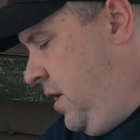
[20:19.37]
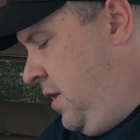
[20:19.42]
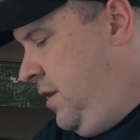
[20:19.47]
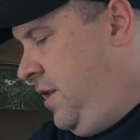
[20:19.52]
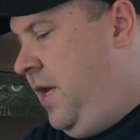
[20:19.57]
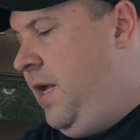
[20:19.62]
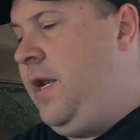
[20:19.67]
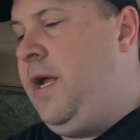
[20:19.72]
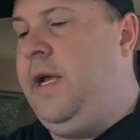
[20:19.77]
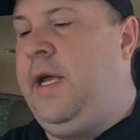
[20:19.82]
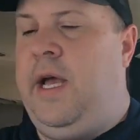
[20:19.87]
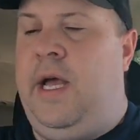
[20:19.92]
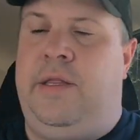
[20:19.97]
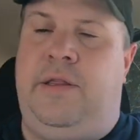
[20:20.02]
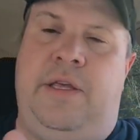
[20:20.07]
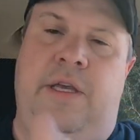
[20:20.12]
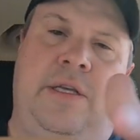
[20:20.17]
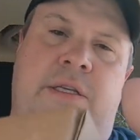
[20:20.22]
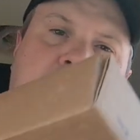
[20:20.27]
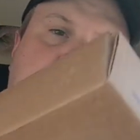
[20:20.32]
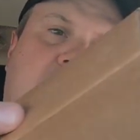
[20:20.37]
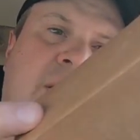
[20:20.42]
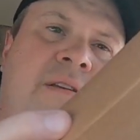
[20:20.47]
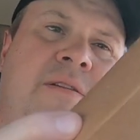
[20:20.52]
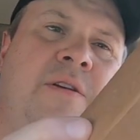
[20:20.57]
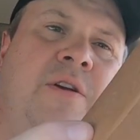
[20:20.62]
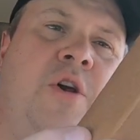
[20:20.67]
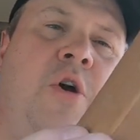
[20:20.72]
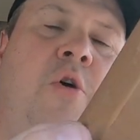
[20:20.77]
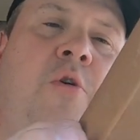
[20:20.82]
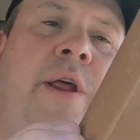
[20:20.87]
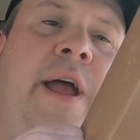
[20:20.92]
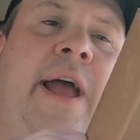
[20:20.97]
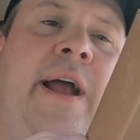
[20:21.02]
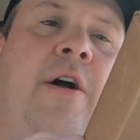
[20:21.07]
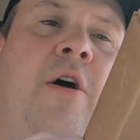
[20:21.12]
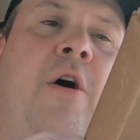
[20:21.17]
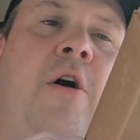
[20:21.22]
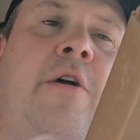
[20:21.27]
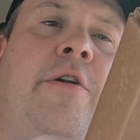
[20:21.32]
Then I got this
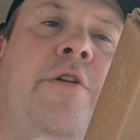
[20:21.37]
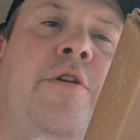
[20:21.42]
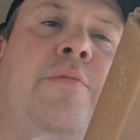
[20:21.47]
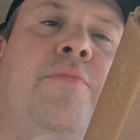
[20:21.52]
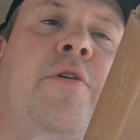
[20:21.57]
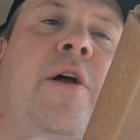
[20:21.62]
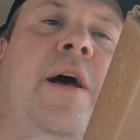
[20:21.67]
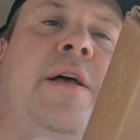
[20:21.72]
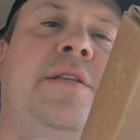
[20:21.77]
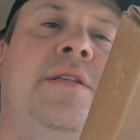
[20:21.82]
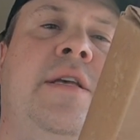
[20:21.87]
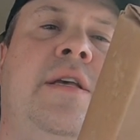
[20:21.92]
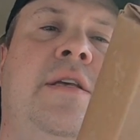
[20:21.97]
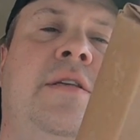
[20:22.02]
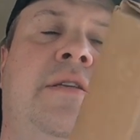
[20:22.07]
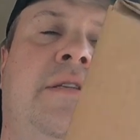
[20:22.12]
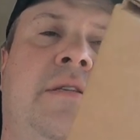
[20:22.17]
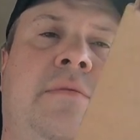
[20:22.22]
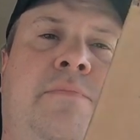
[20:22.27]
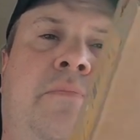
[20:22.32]
Kodak hardener process